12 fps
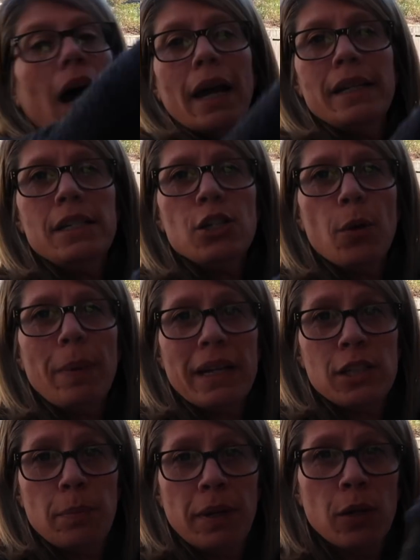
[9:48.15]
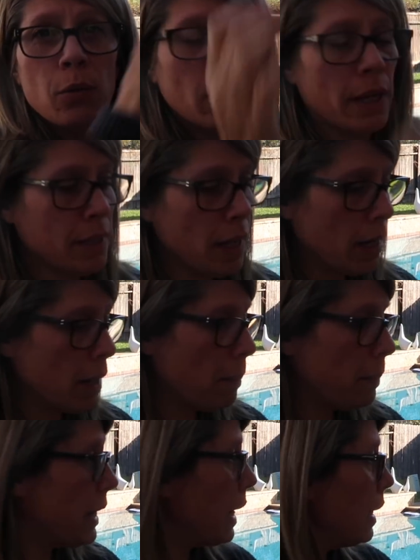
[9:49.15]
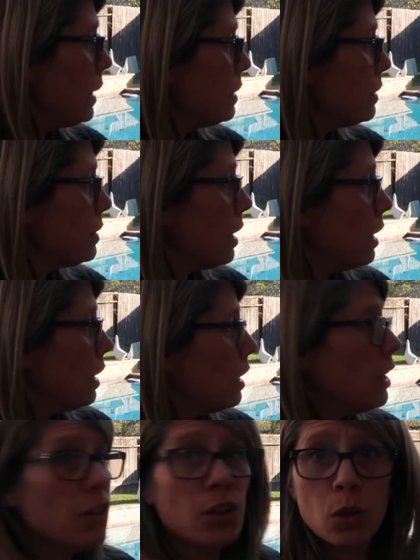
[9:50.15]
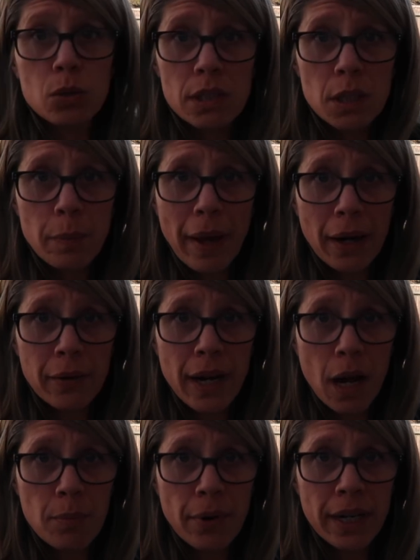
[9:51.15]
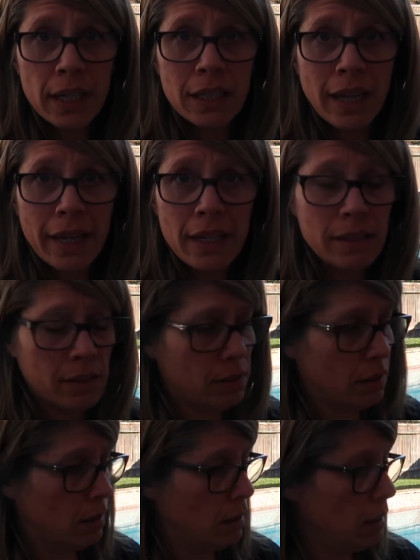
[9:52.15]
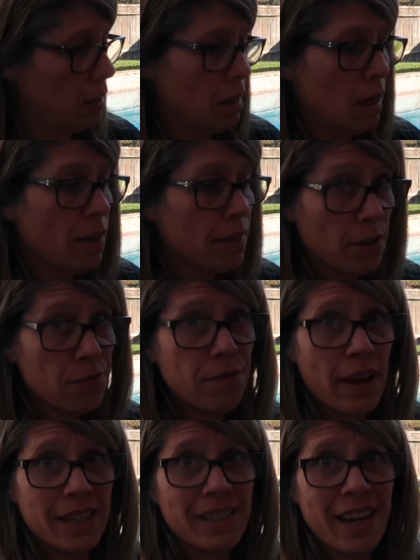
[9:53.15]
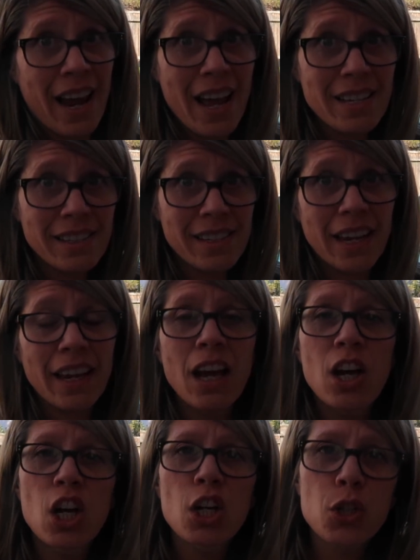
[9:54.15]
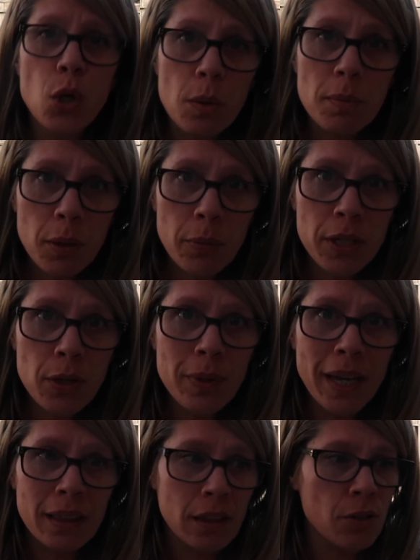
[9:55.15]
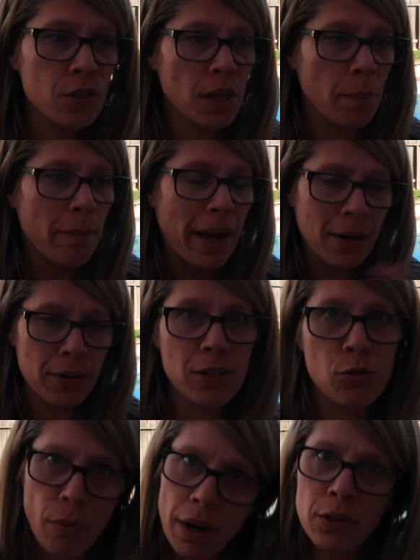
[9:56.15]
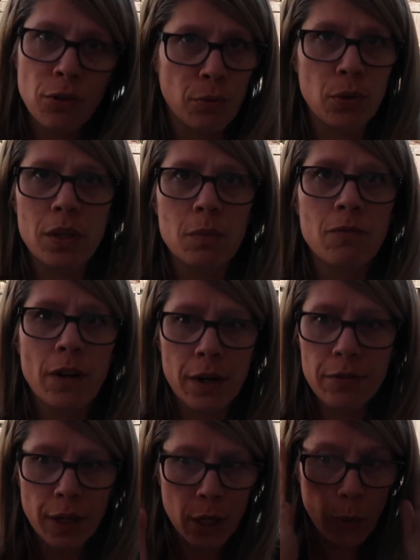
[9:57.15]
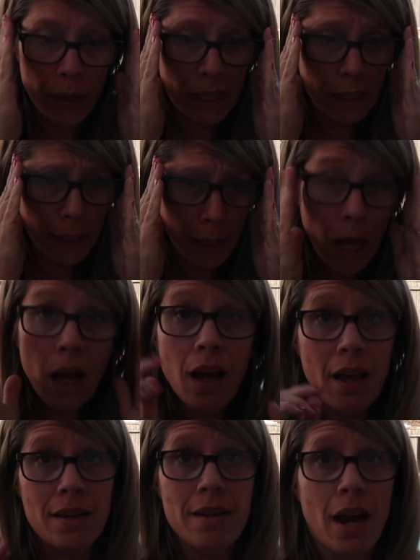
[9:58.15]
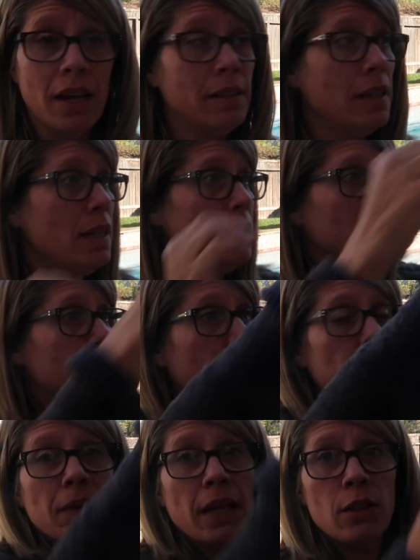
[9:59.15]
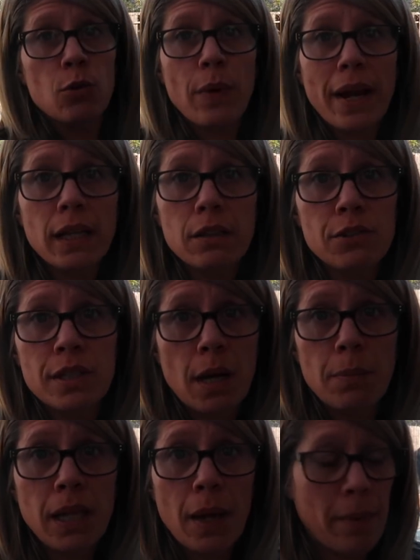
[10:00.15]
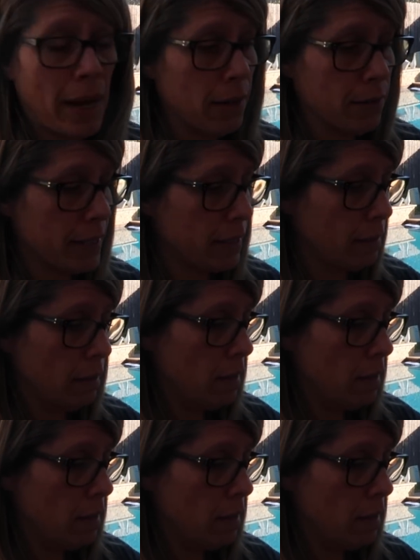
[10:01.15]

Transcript: I need to go back to Pier 1 because those little battery-operated lights, they're fantastic. Normally when you get those, the batteries run through them very, very quickly. Not these, and they're regular AA batteries.